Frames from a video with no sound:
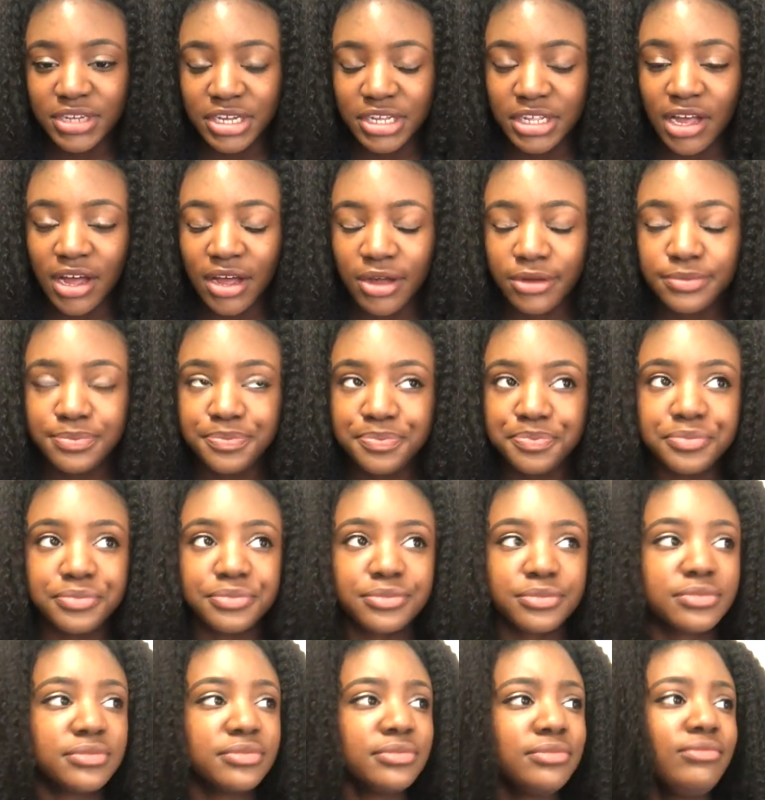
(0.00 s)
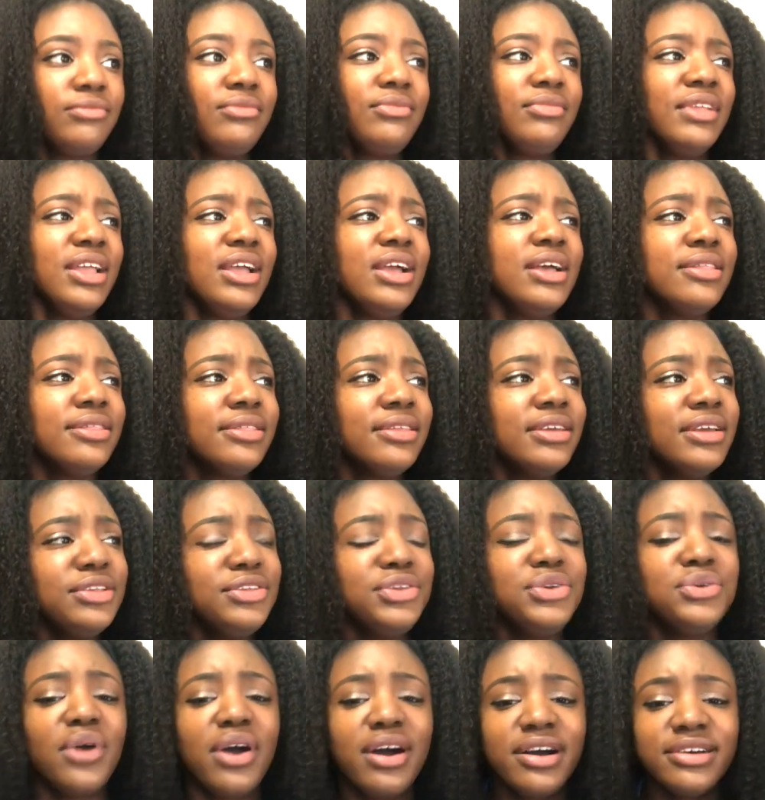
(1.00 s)
you know? And then
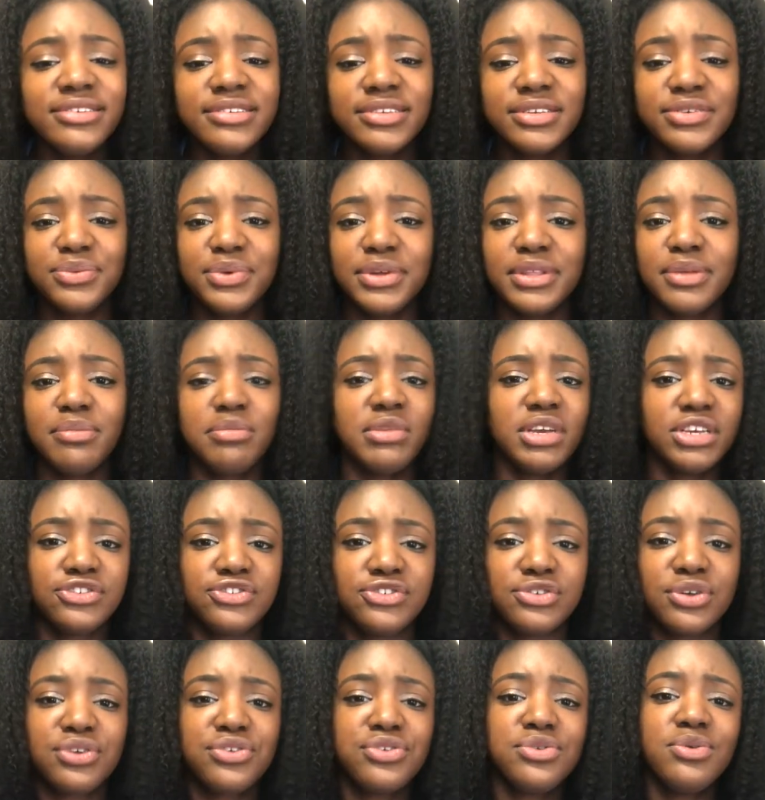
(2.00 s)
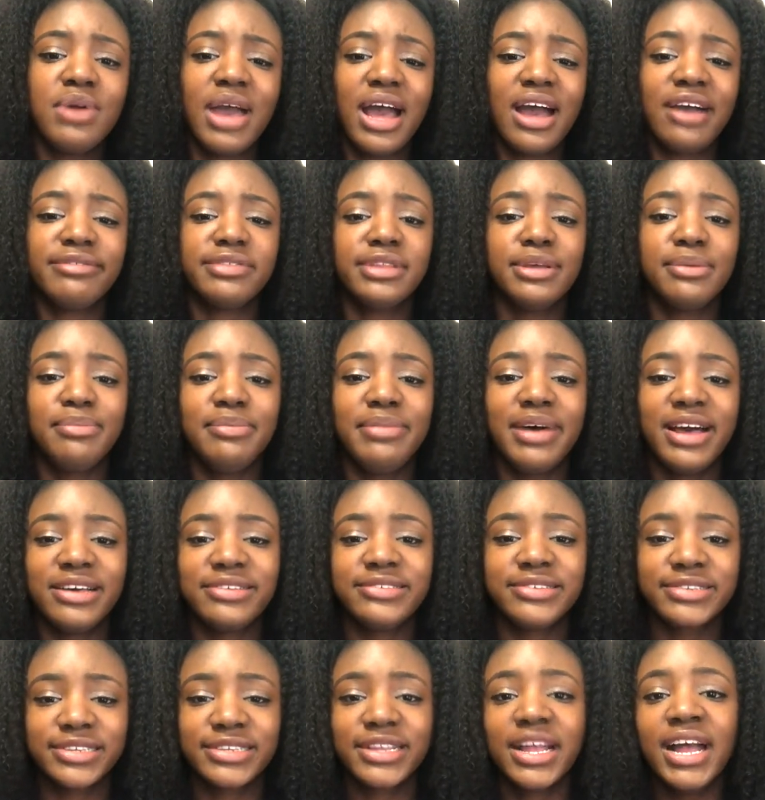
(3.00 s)
you also want to make sure you have the
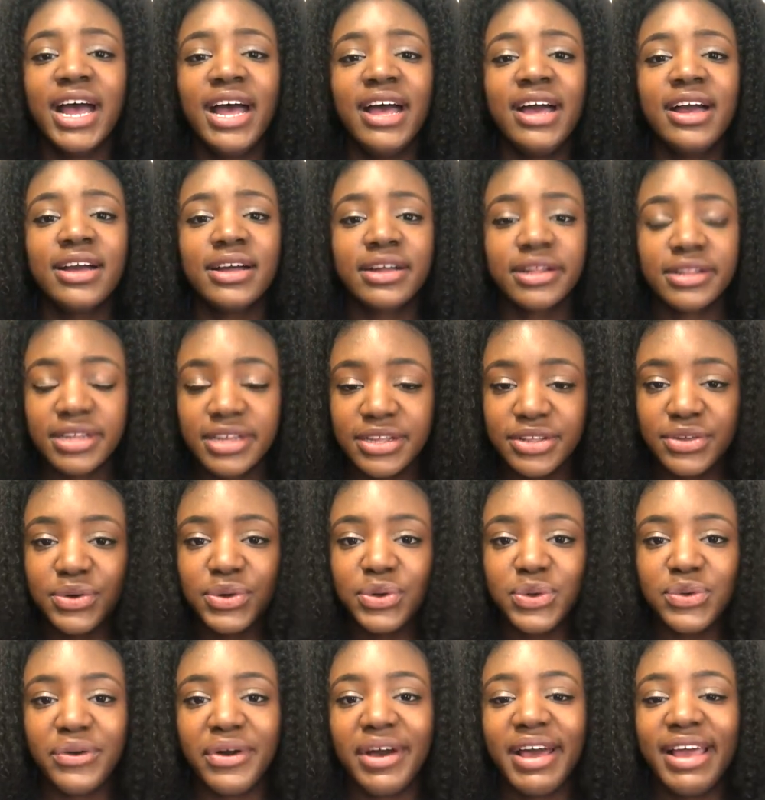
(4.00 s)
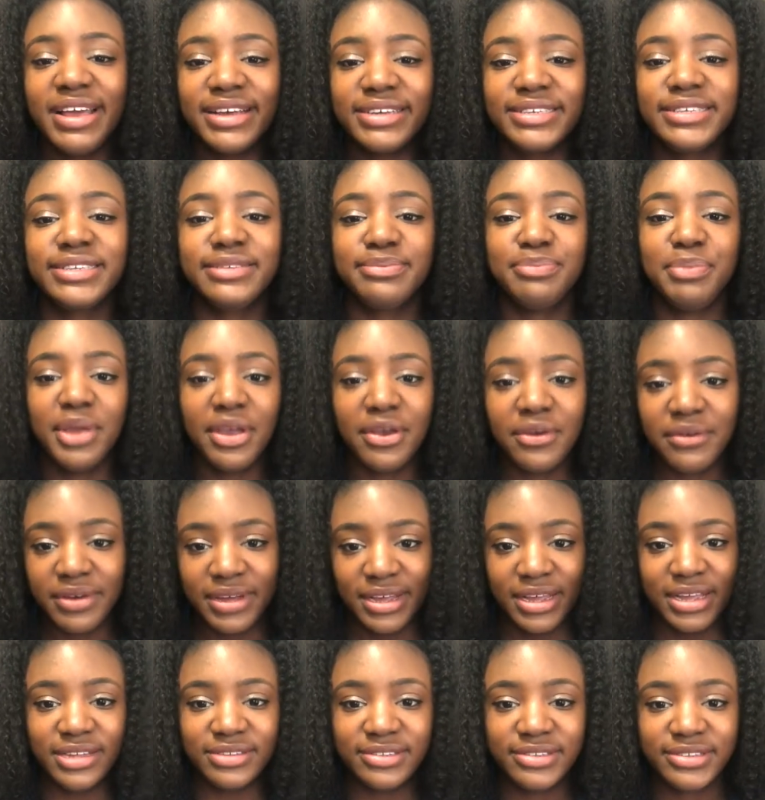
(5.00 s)
best clinical
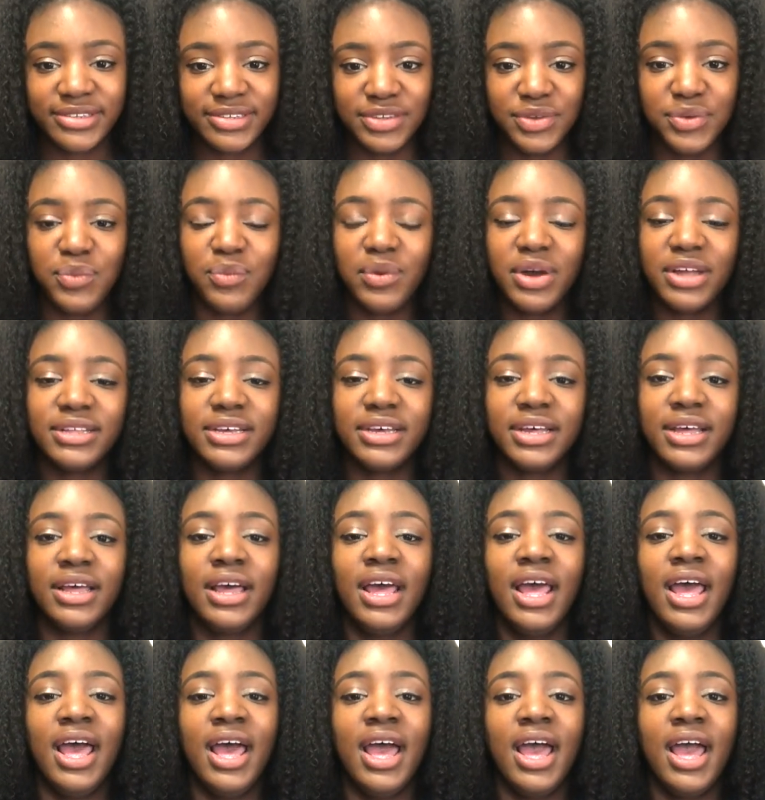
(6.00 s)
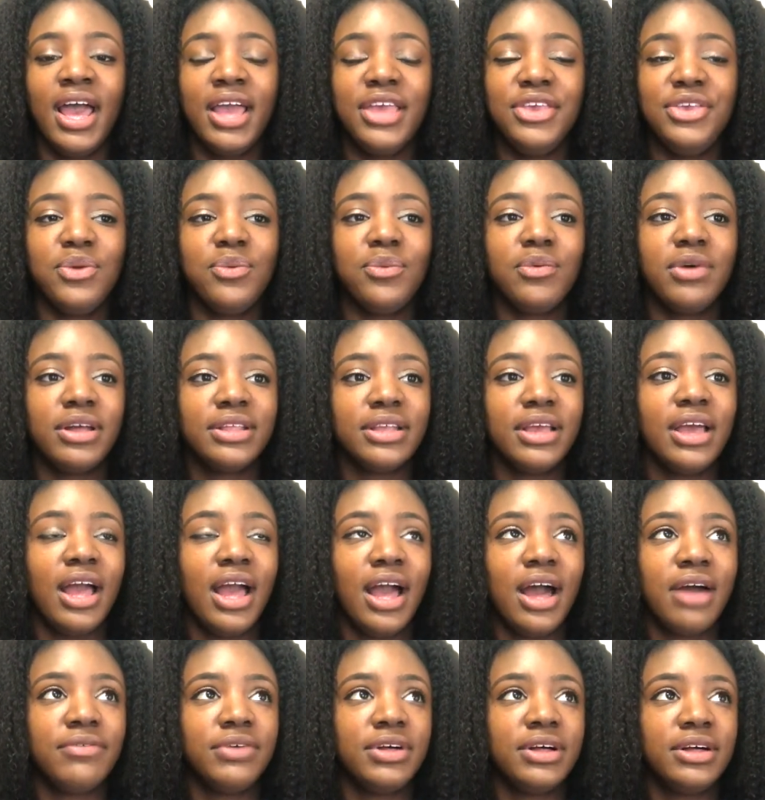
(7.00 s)
experience. You want to
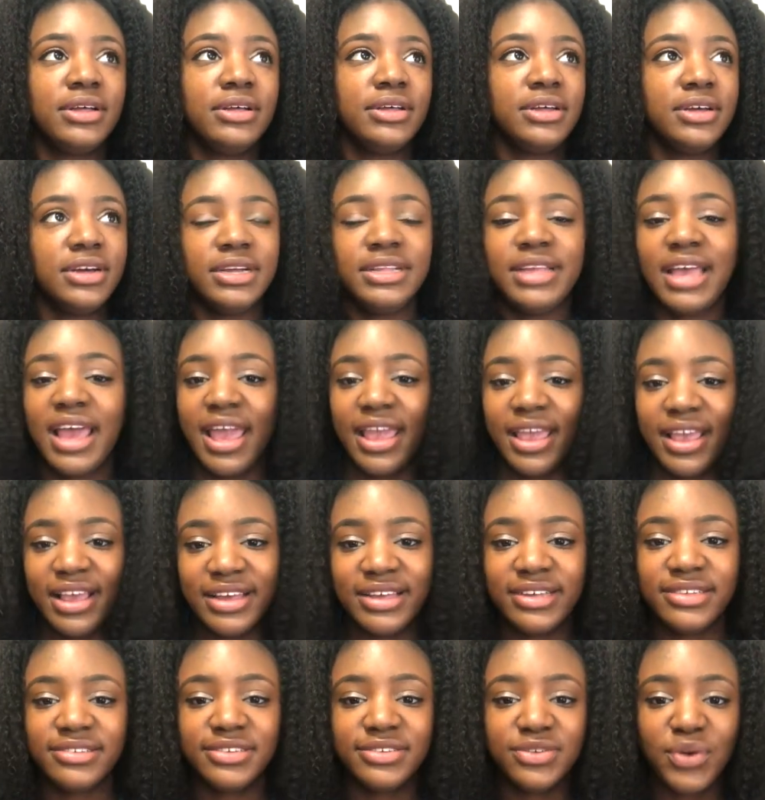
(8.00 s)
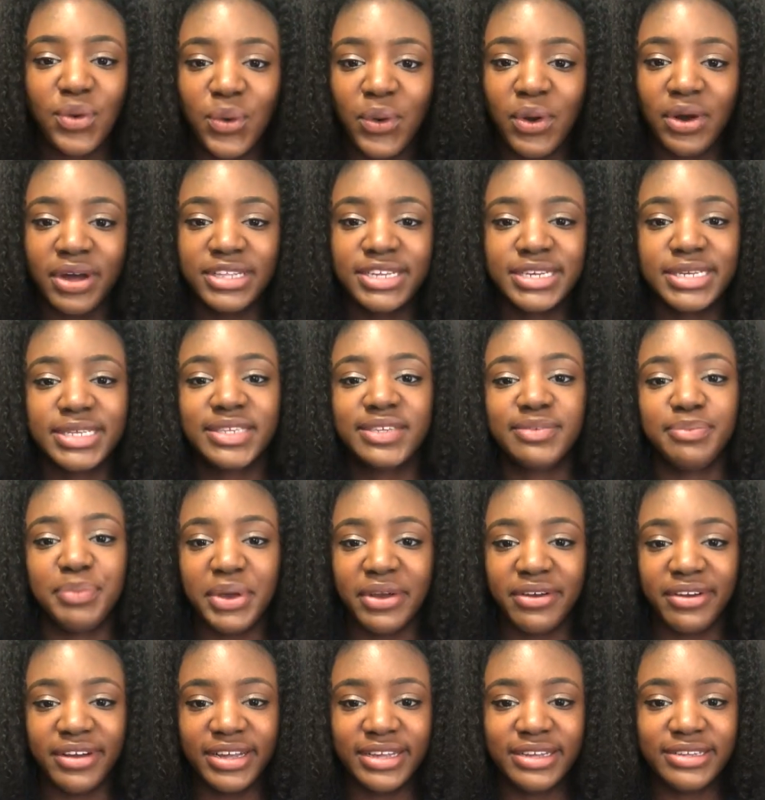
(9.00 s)
have a good hands-on
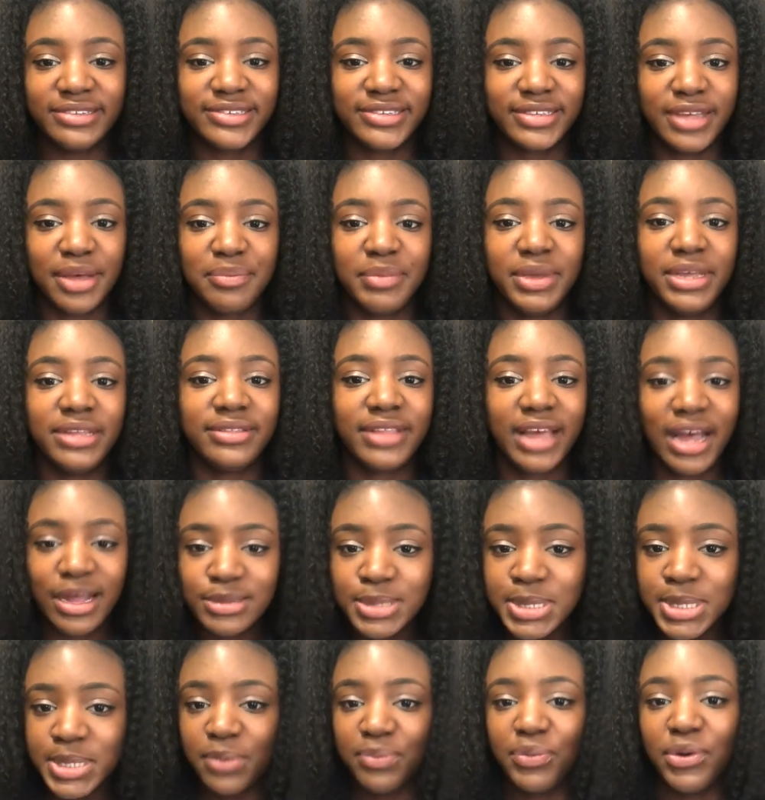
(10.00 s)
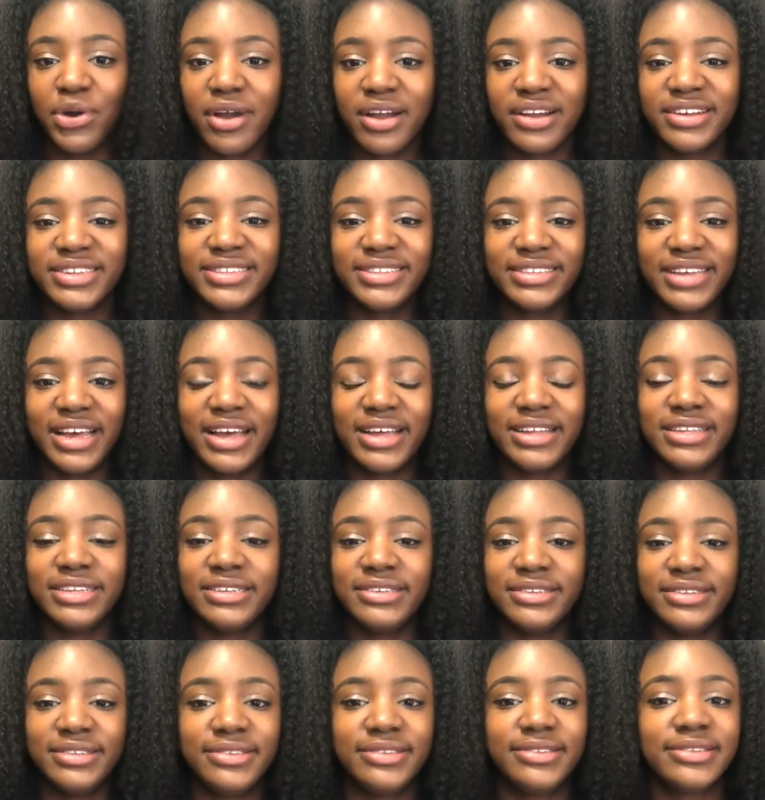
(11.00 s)
experience. I mean, that's the part that
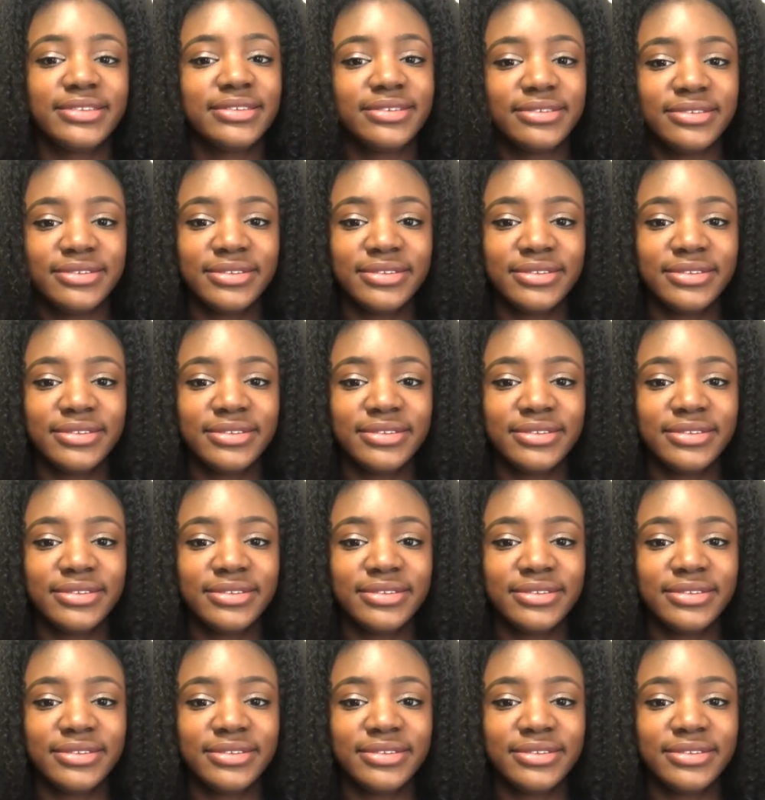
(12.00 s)
is